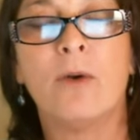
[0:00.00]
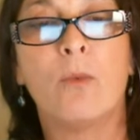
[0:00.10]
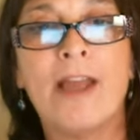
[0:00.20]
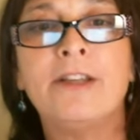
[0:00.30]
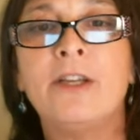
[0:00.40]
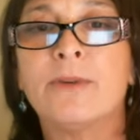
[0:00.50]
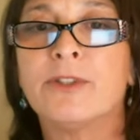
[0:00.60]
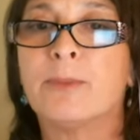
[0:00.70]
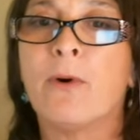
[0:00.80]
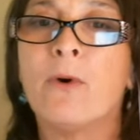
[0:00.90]
when you are
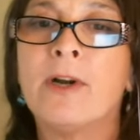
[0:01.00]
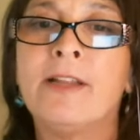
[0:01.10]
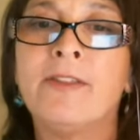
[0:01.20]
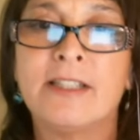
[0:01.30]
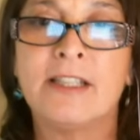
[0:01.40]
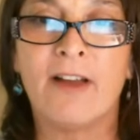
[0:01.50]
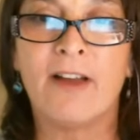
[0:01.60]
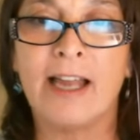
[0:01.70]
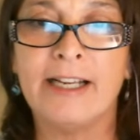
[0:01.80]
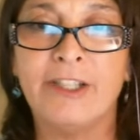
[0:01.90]
supporting the
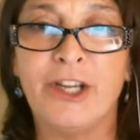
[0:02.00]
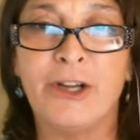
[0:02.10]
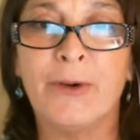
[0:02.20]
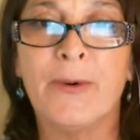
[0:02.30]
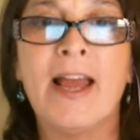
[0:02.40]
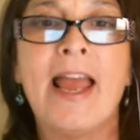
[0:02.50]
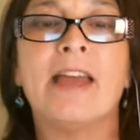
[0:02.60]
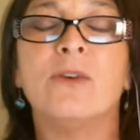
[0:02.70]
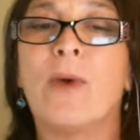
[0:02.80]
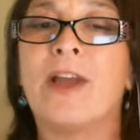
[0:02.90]
divine in you
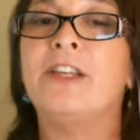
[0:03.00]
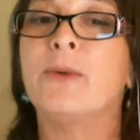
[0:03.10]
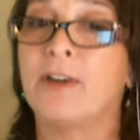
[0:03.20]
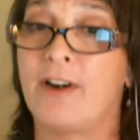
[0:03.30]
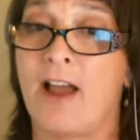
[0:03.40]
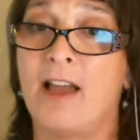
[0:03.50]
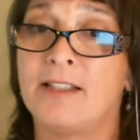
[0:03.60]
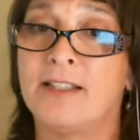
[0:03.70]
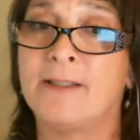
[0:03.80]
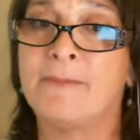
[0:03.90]
and when you are not.